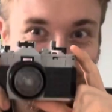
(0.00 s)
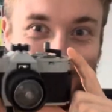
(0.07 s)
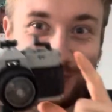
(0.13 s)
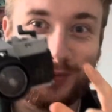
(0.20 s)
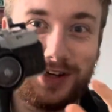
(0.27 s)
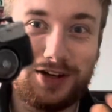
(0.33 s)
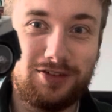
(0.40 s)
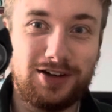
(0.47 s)

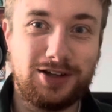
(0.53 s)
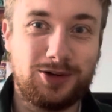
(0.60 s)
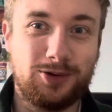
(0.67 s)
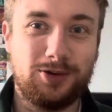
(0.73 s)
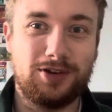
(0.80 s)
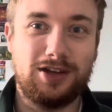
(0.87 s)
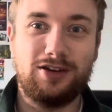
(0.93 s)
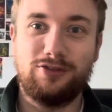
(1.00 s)
really
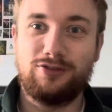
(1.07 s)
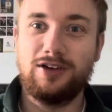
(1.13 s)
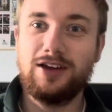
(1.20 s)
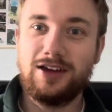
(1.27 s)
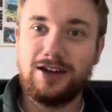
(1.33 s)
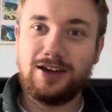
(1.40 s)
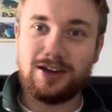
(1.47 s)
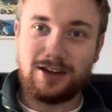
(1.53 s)
cool, and
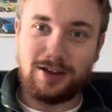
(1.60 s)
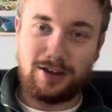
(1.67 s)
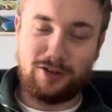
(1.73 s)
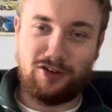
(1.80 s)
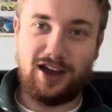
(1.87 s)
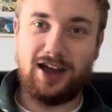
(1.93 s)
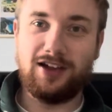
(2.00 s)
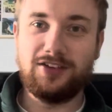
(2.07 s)

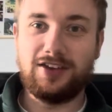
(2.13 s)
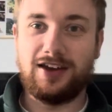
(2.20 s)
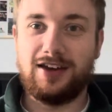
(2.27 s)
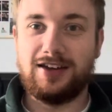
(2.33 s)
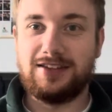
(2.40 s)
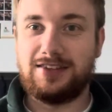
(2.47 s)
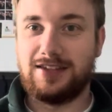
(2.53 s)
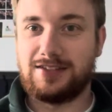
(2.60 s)
if I held it
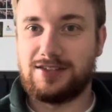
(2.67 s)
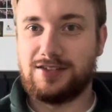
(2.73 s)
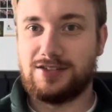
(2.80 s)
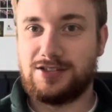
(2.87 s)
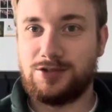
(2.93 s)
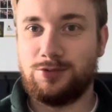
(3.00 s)
at a distance,